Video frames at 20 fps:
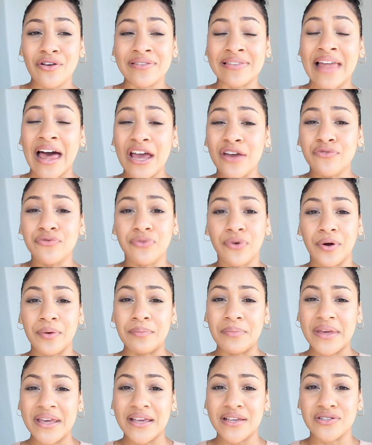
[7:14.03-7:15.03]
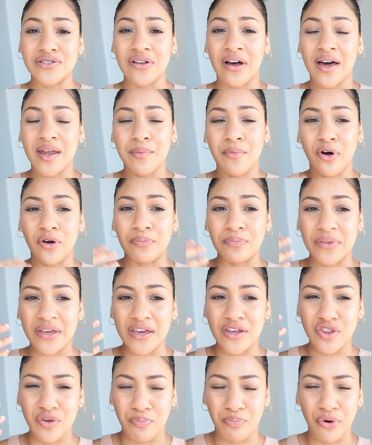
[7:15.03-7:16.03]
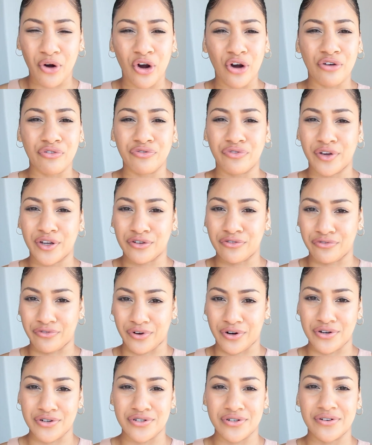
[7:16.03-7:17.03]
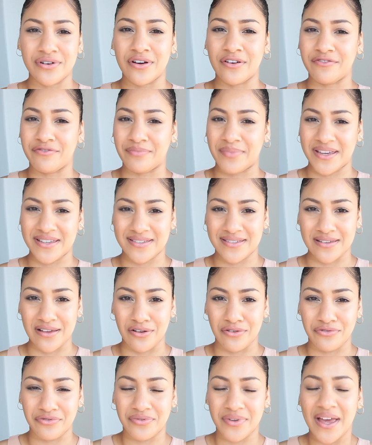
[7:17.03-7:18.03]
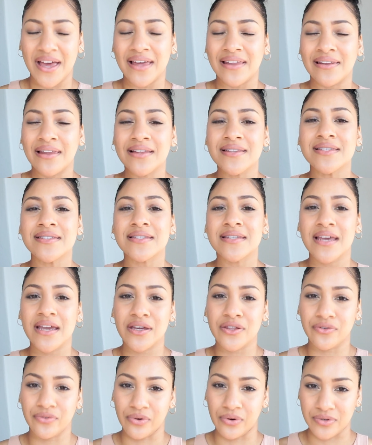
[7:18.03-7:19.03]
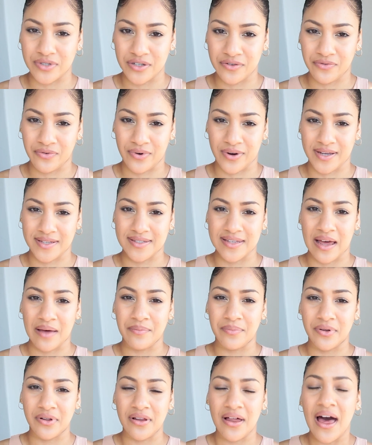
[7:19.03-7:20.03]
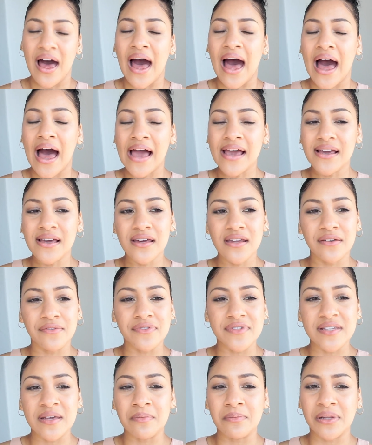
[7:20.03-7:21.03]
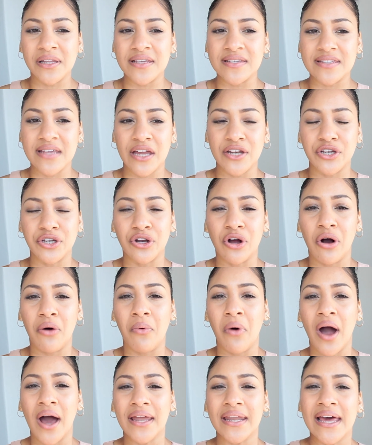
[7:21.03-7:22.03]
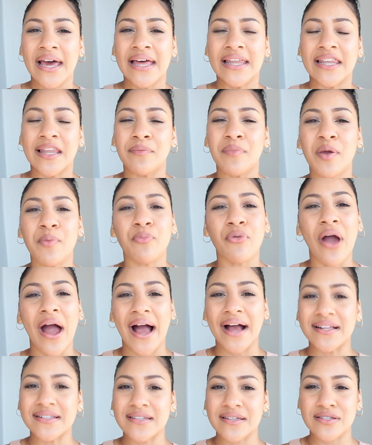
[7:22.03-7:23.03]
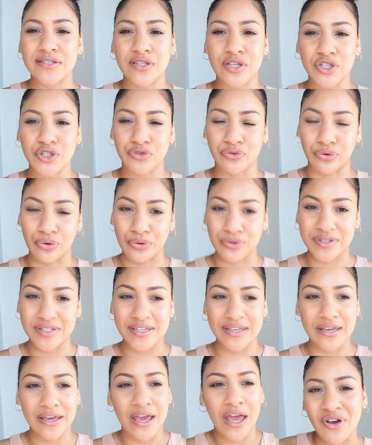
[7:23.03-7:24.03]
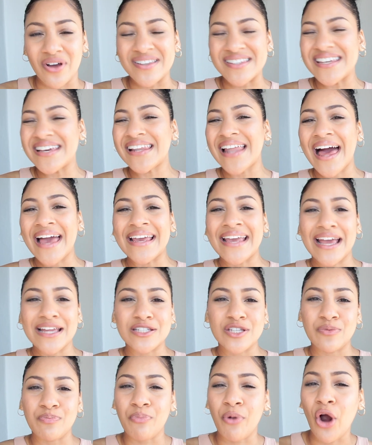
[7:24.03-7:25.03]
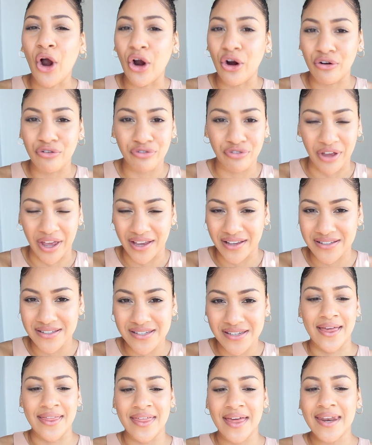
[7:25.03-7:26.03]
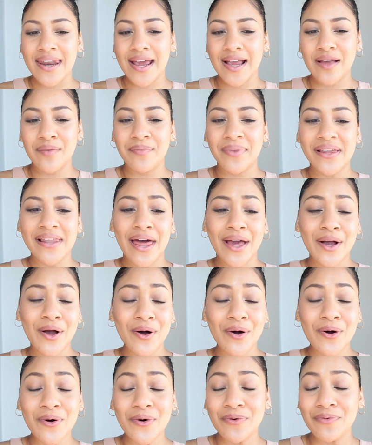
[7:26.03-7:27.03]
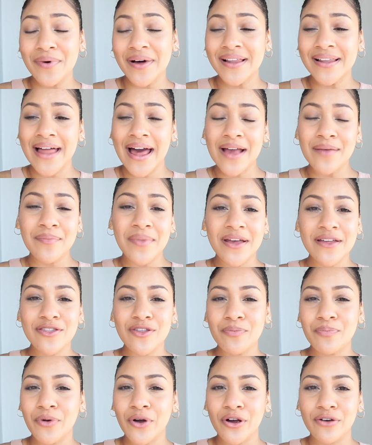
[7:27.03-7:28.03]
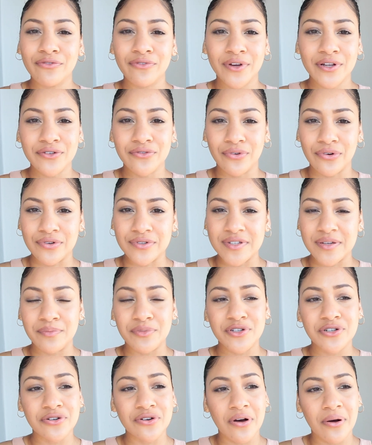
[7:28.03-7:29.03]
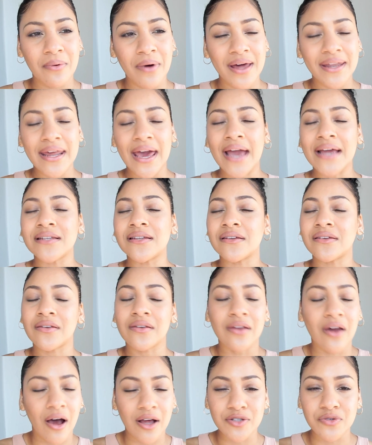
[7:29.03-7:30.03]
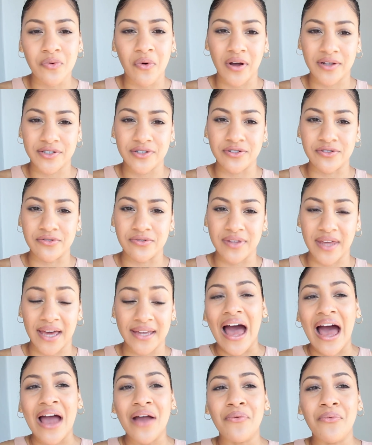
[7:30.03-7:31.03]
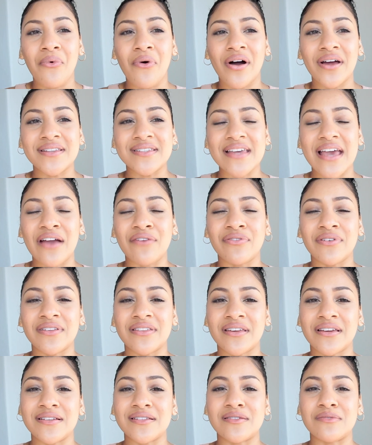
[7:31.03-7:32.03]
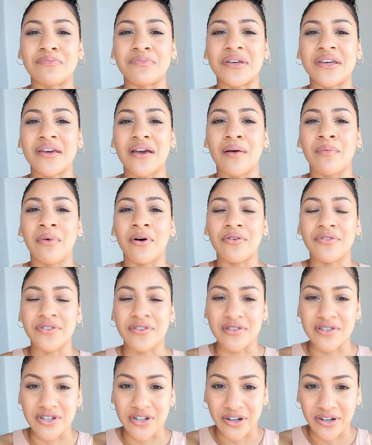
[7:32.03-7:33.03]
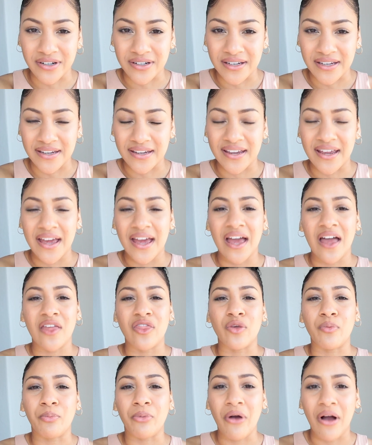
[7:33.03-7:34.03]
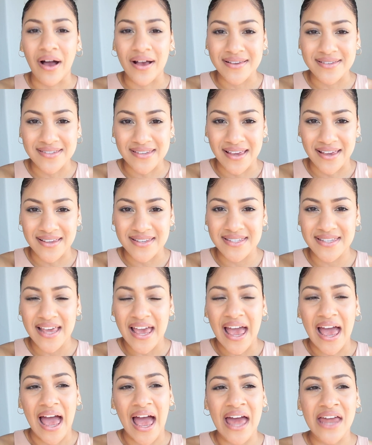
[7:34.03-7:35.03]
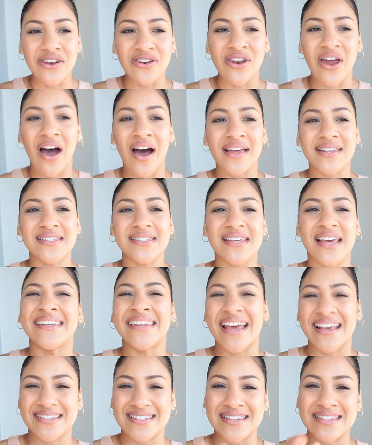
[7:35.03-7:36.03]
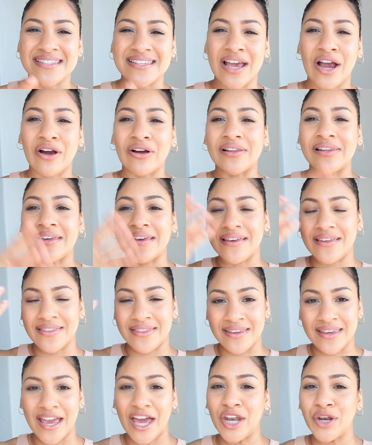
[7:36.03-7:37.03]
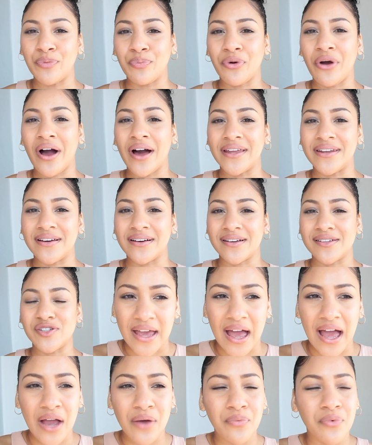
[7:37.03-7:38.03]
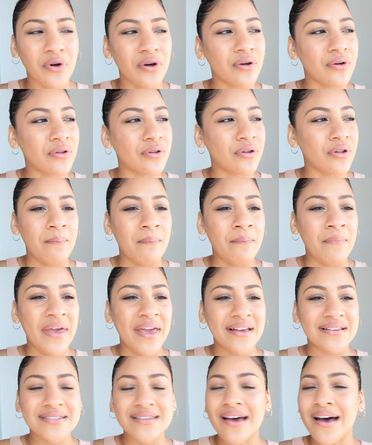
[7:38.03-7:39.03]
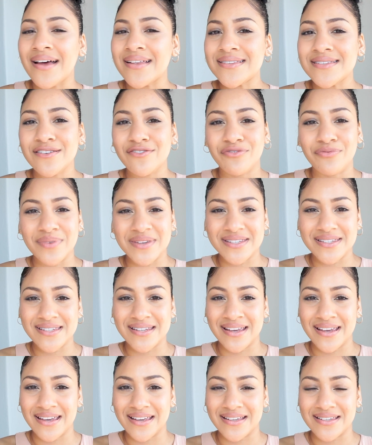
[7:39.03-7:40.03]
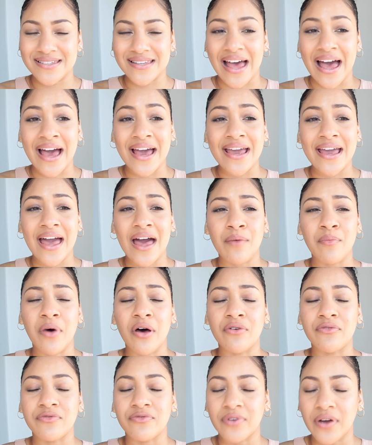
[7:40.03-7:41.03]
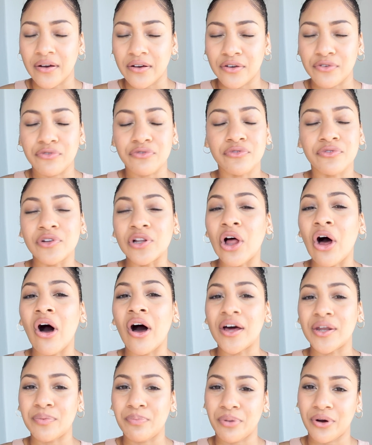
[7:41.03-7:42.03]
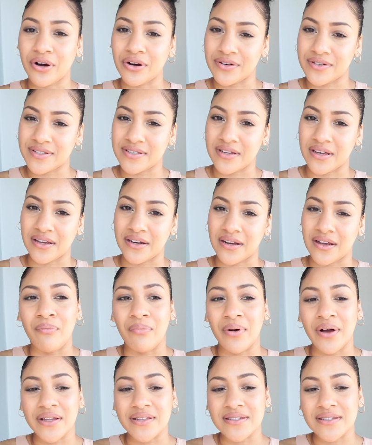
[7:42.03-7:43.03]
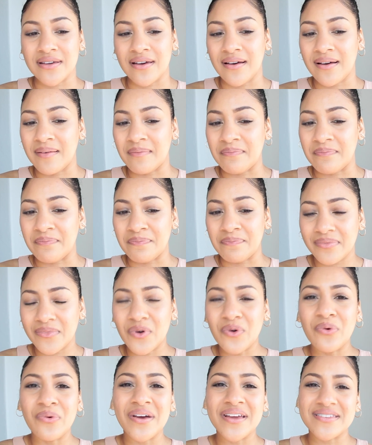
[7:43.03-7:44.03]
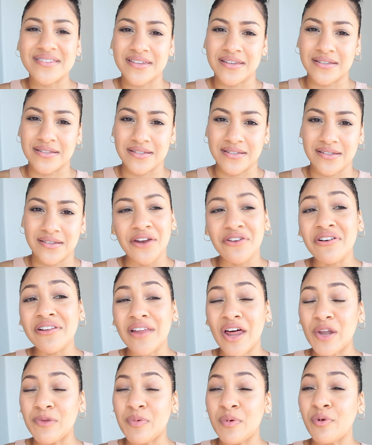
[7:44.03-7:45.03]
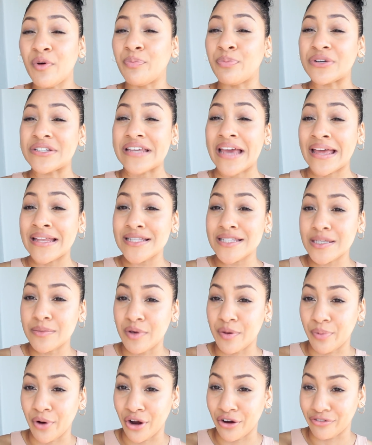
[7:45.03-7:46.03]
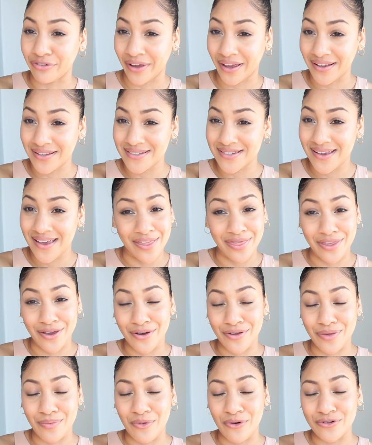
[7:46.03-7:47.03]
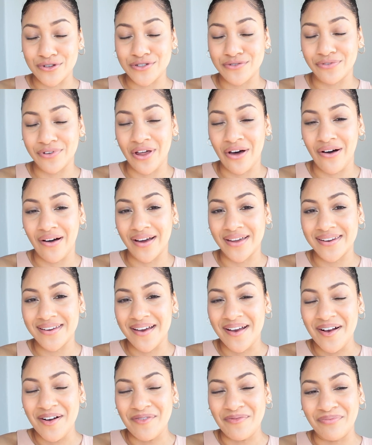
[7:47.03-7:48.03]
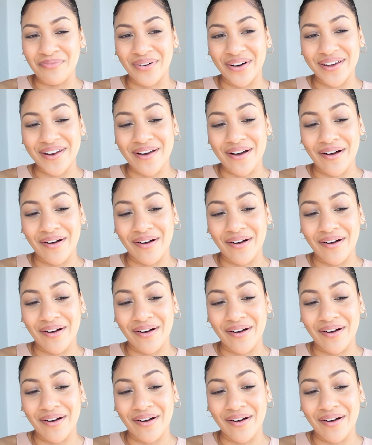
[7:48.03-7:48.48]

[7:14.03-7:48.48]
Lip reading: Life for me is not about being the perfect version of myself. Let's take the roti for example. I could have simply said, you know what? Let me practice this roti until I get it perfect. Then I can be like, oh, well, I made the perfect roti, but you know what? I did not want to do that. I want everything to be about the journey and the process and not necessarily the end product. I will make tons of mistakes. I am a very flawed person. But who isn't? I know a lot of people pretend to be perfect and they're the most flawed, but